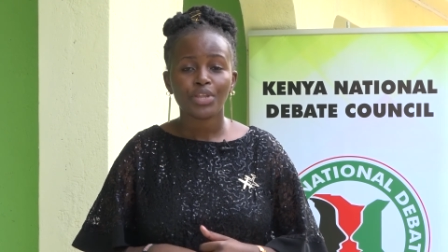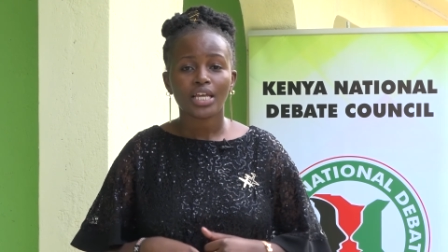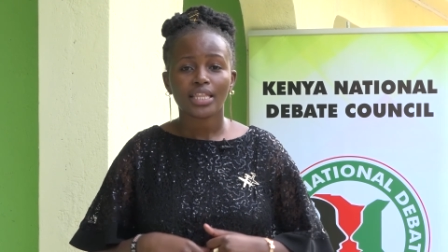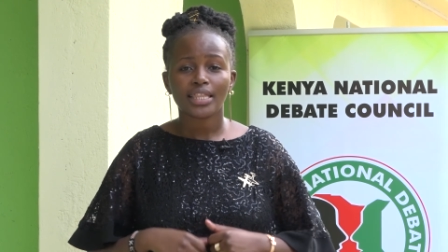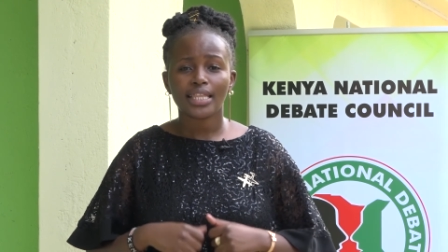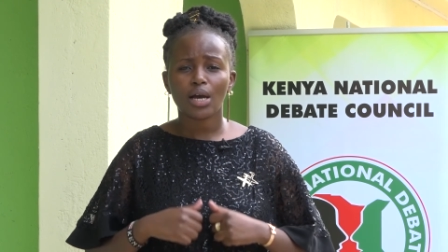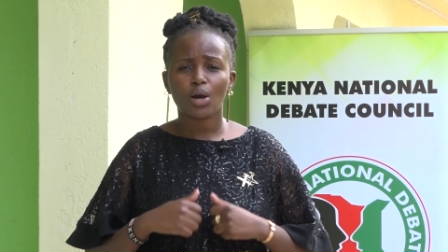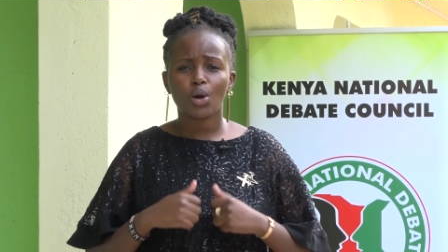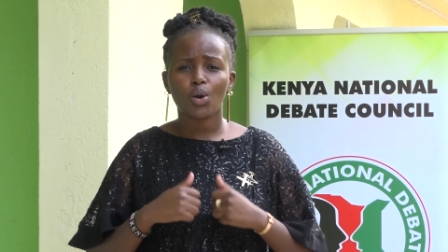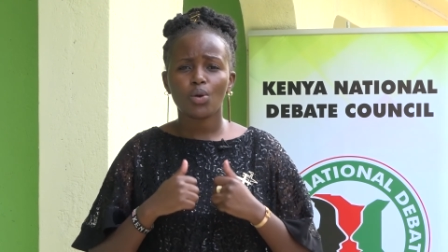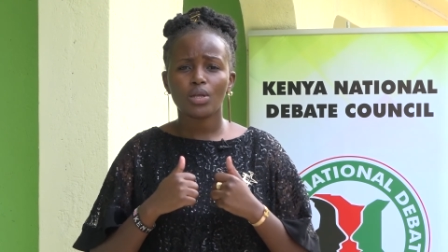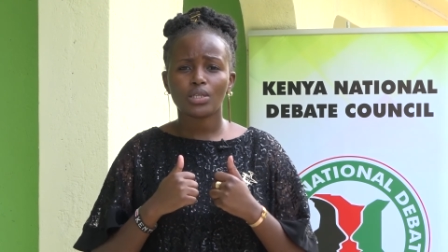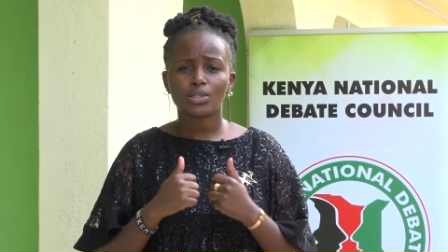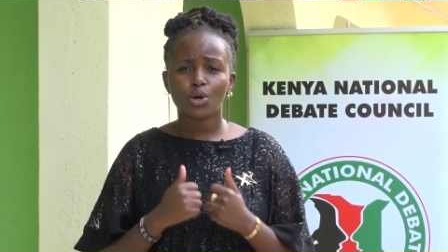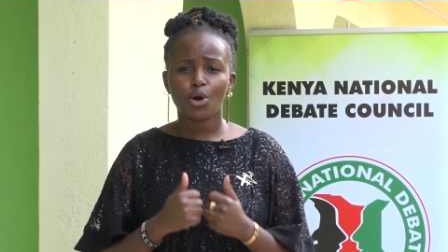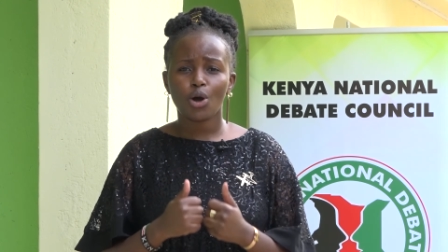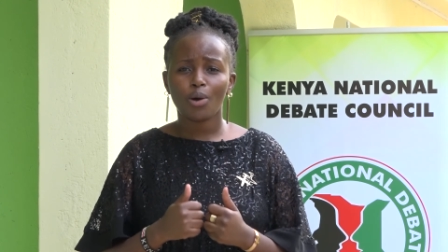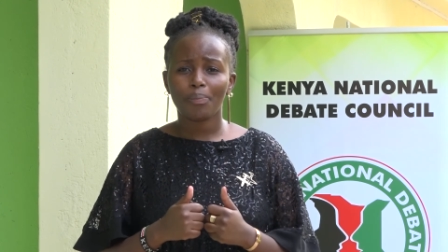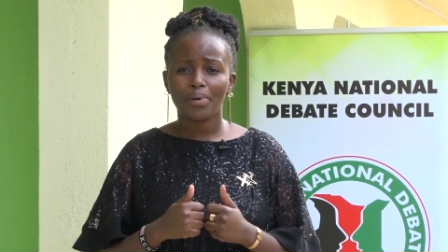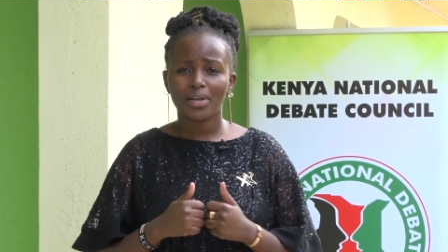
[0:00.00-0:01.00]
they are always
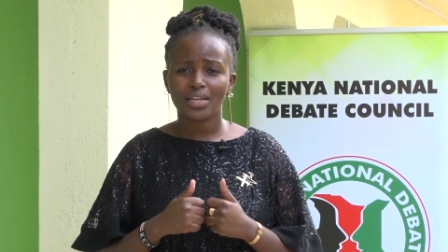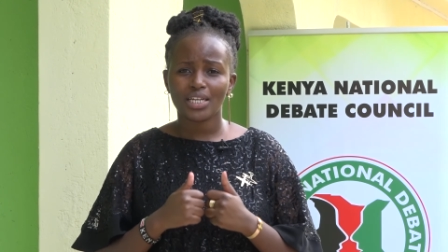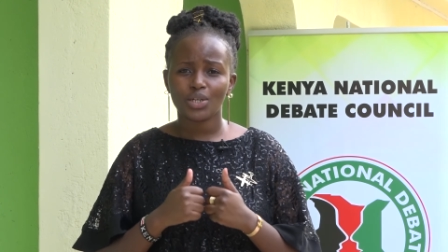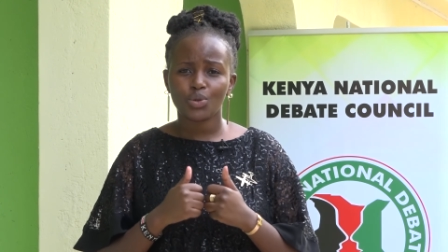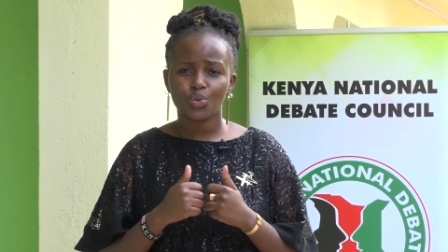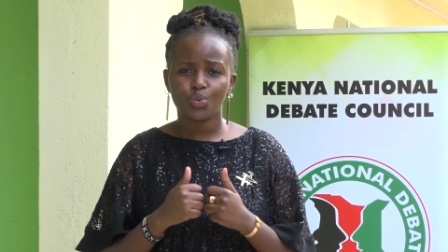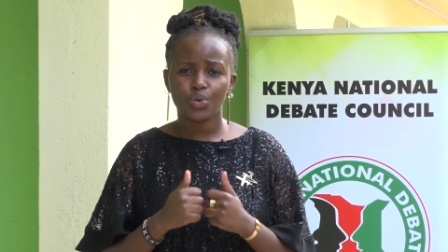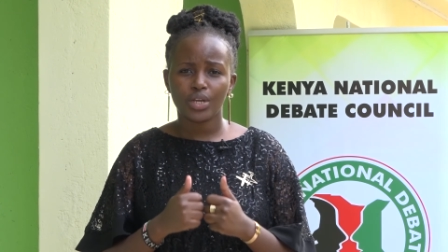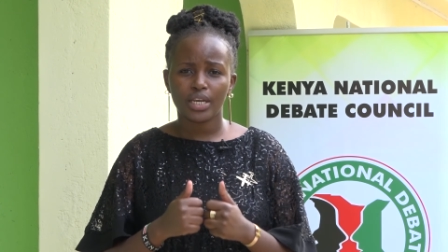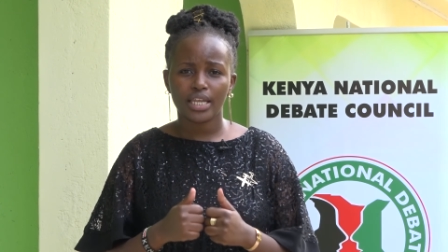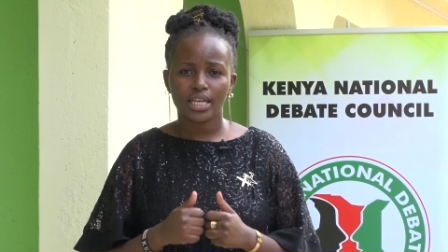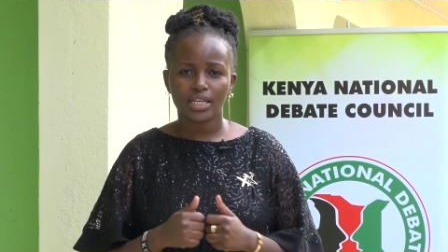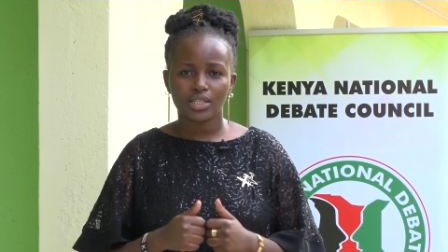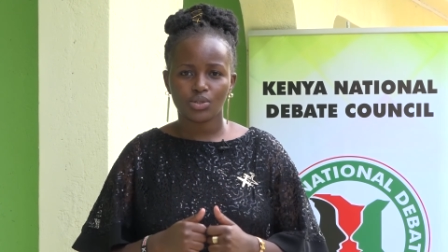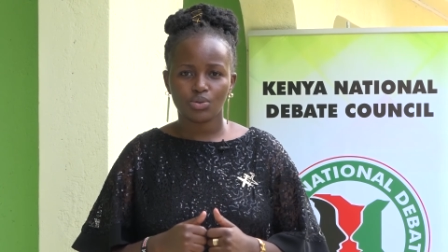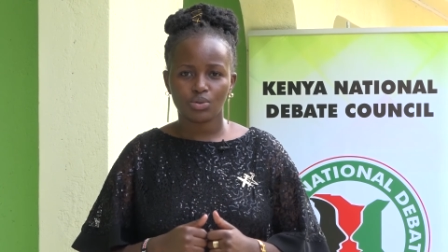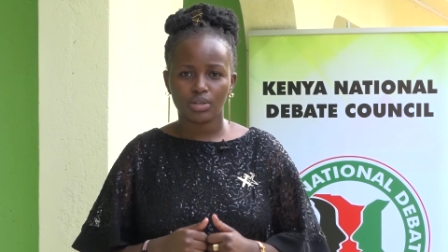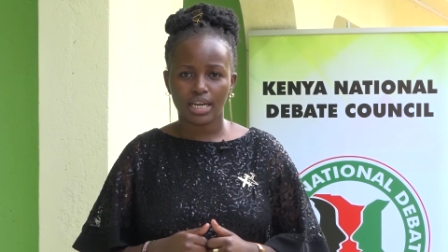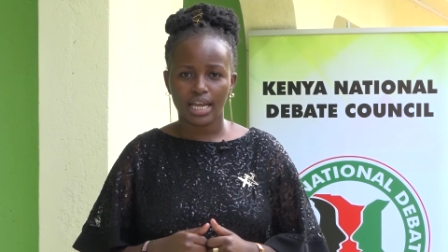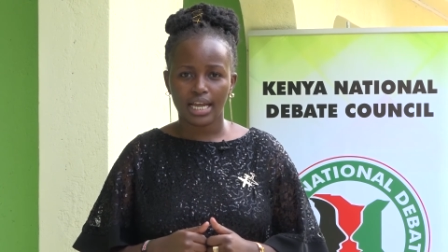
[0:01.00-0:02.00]
open and willing
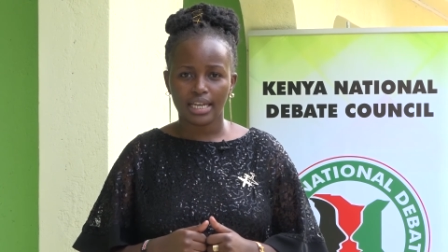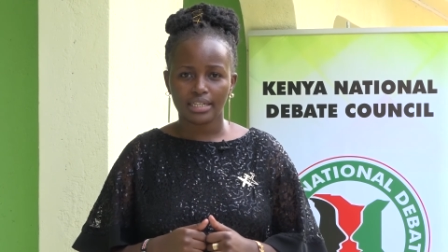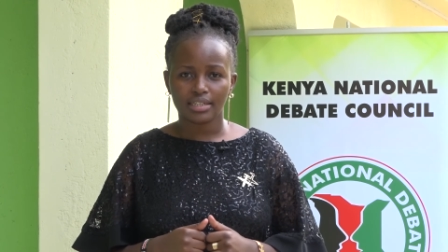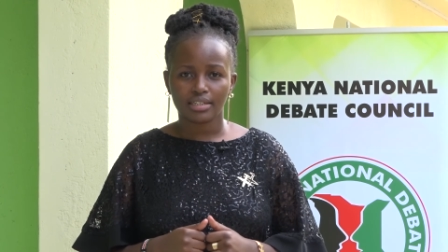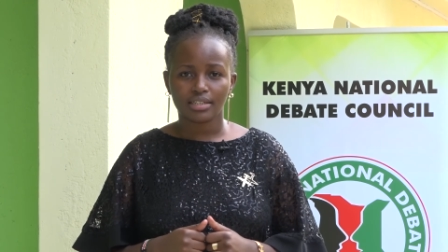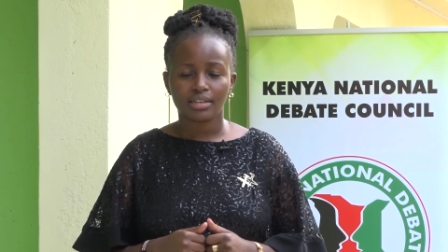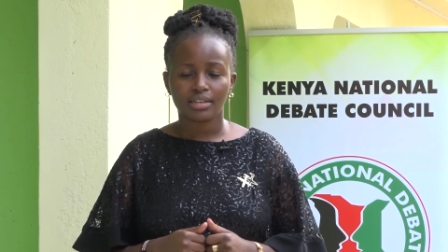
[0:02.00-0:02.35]
to learn.